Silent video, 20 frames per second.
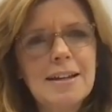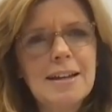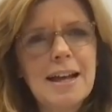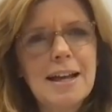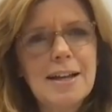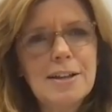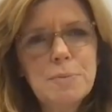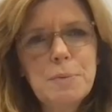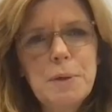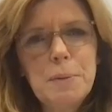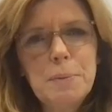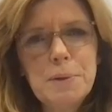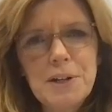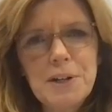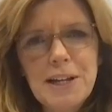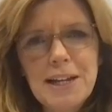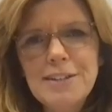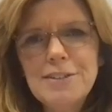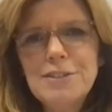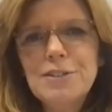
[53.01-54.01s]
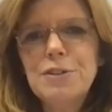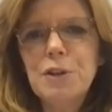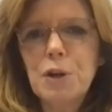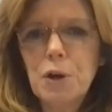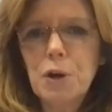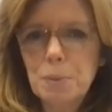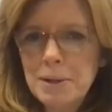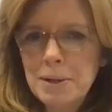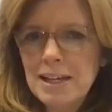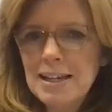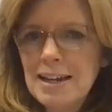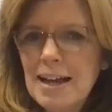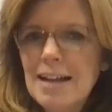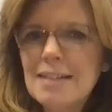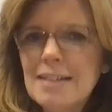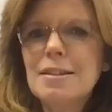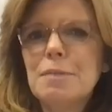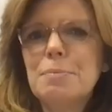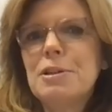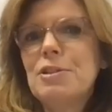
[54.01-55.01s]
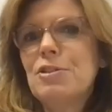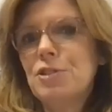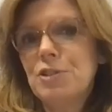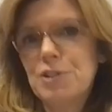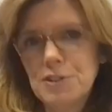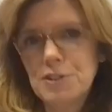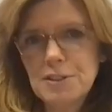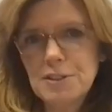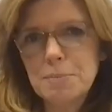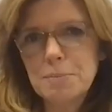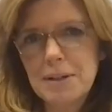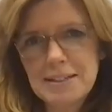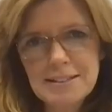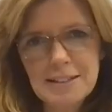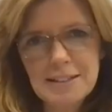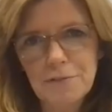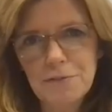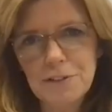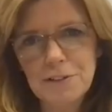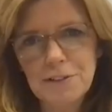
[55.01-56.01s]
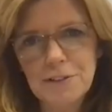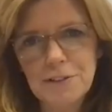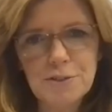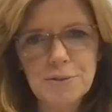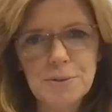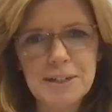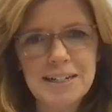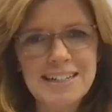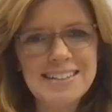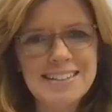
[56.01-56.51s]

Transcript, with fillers: uh, as people are getting to know me and as I'm introducing myself in this